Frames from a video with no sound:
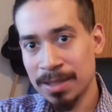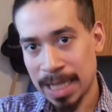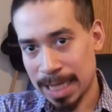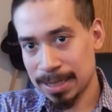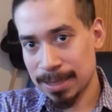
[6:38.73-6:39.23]

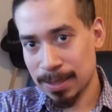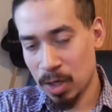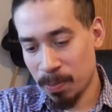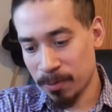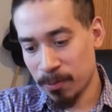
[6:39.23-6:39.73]
I did
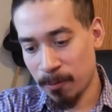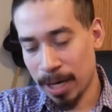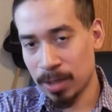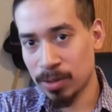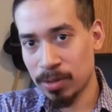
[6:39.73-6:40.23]
open
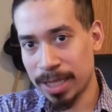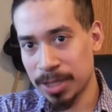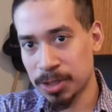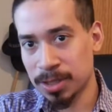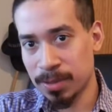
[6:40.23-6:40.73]
file
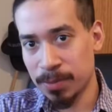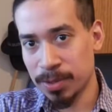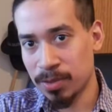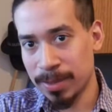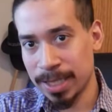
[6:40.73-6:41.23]
location
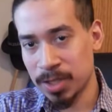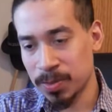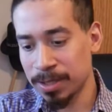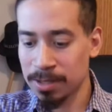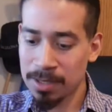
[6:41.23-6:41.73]
computer
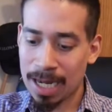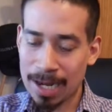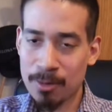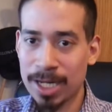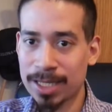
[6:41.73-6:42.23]
management.
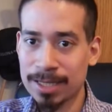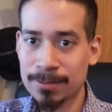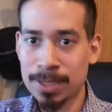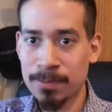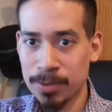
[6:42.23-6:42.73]
I right
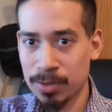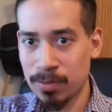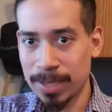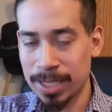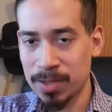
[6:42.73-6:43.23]
clicked computer
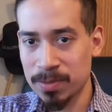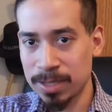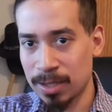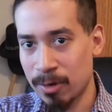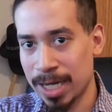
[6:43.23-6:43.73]
management.
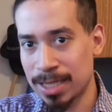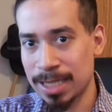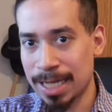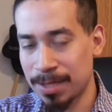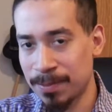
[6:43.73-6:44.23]
I ran as
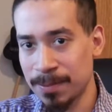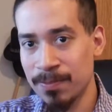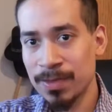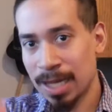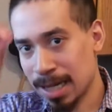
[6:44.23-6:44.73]

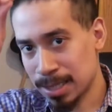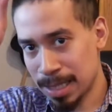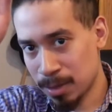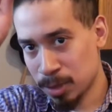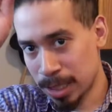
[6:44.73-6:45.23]
admin. I,
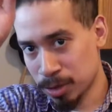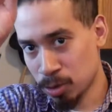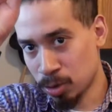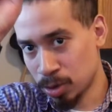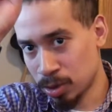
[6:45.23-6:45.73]
I, I
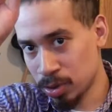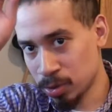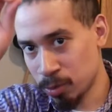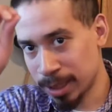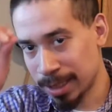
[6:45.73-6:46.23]
scrolled
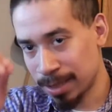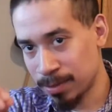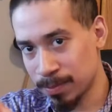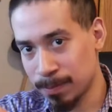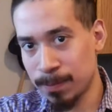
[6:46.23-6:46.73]
all the way
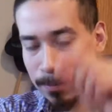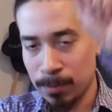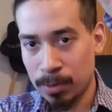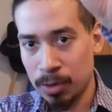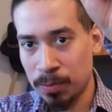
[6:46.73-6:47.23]
down
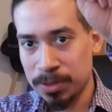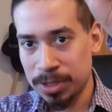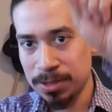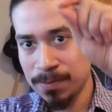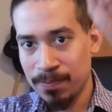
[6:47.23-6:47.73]
from
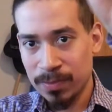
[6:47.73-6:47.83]
groups